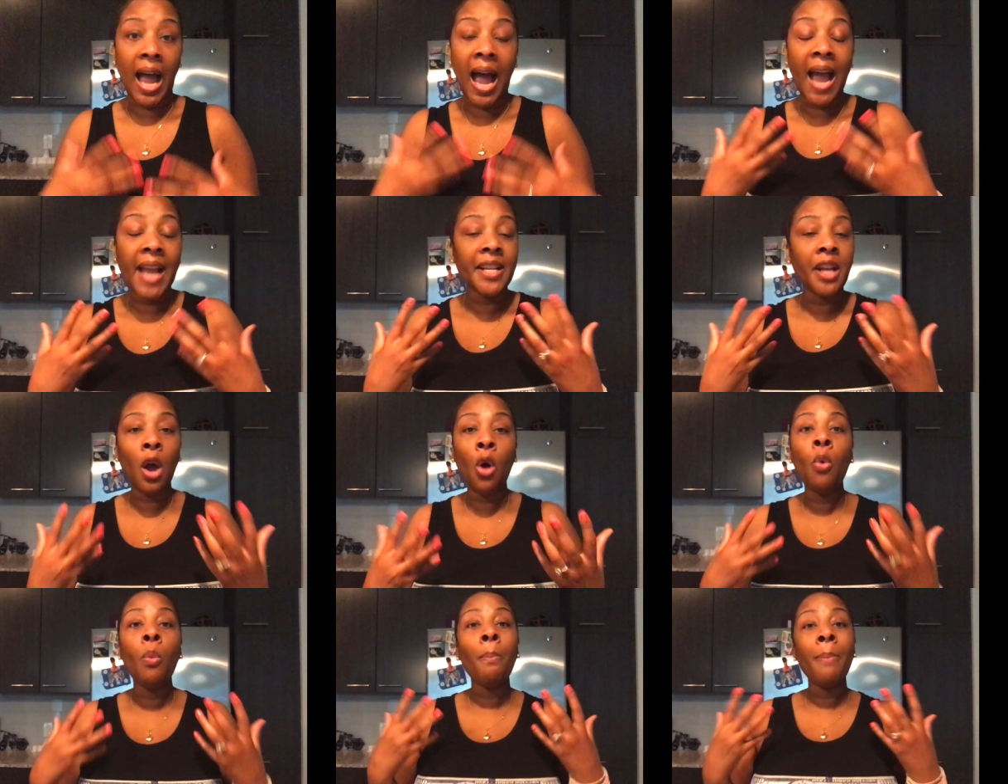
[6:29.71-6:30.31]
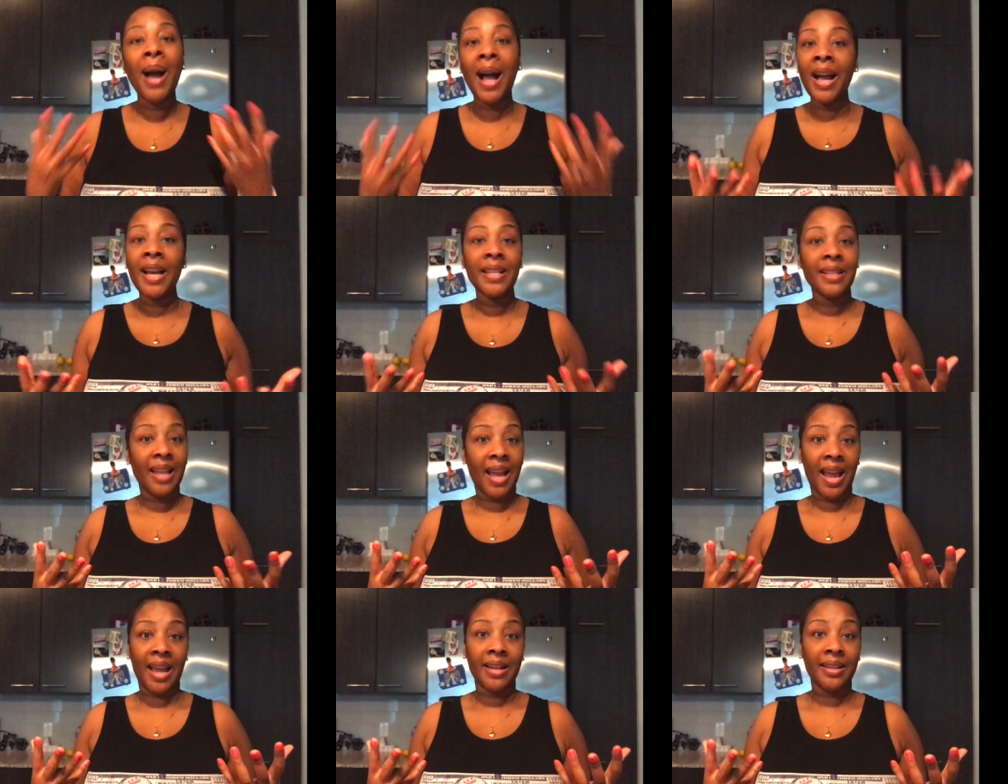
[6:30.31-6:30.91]
I don't mind
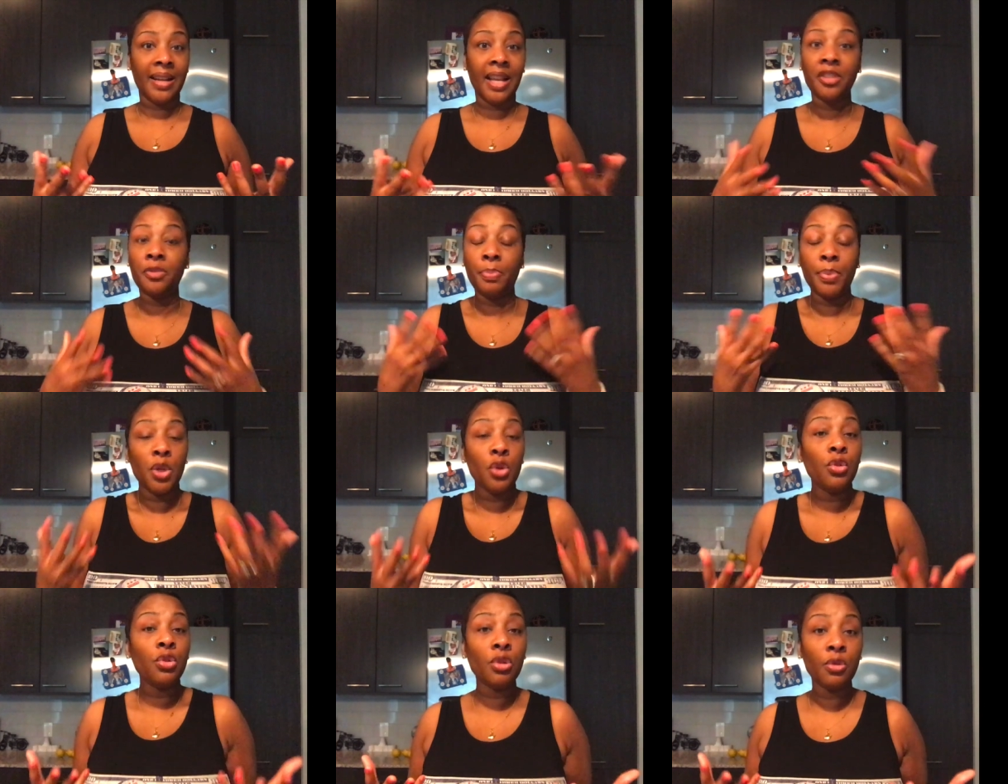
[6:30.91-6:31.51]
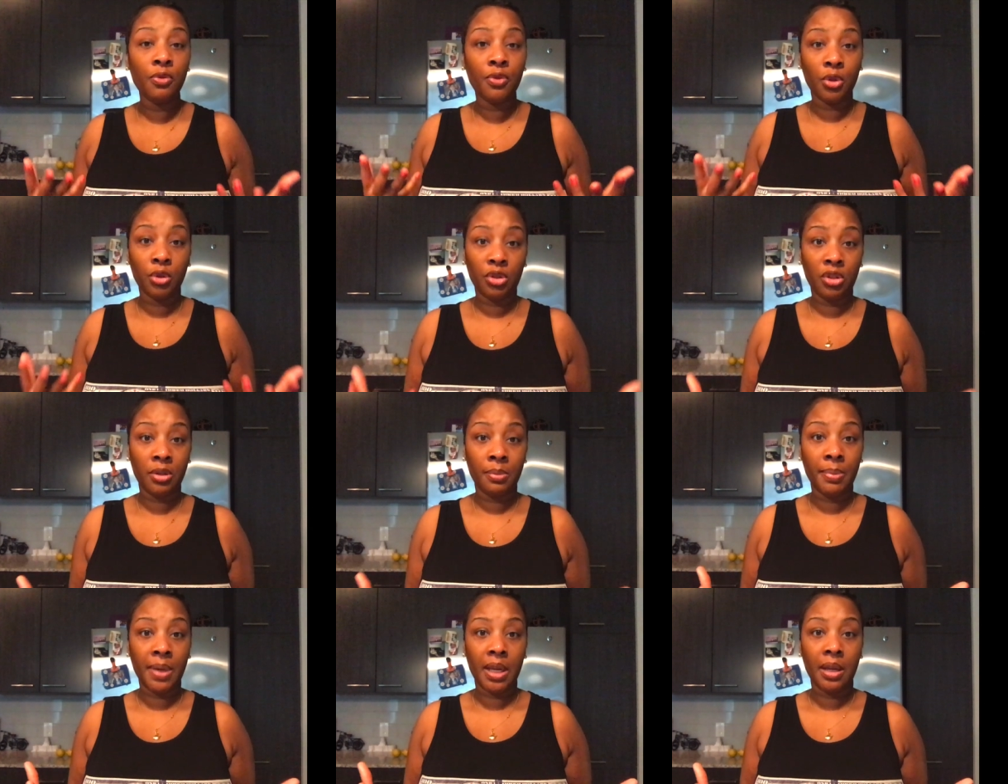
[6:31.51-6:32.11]
that. That's beautiful
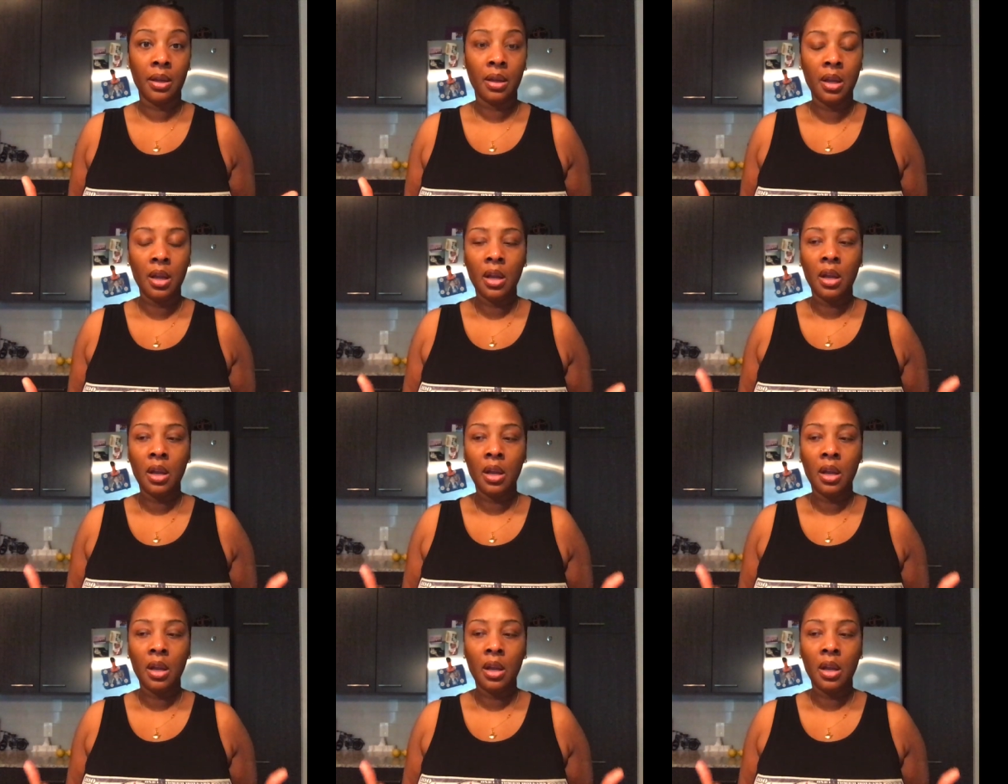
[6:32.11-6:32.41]
to me.